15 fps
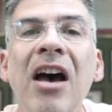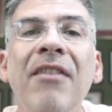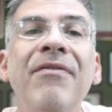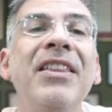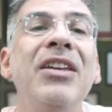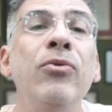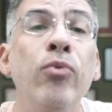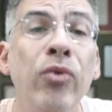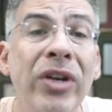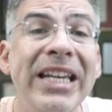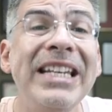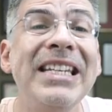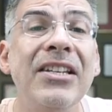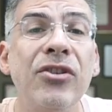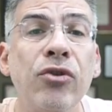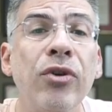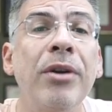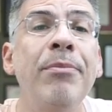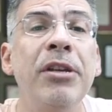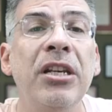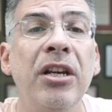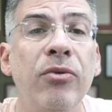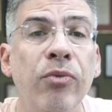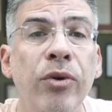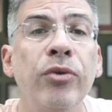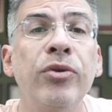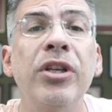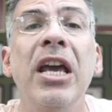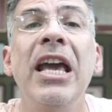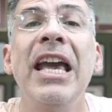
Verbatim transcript: of the redistributed route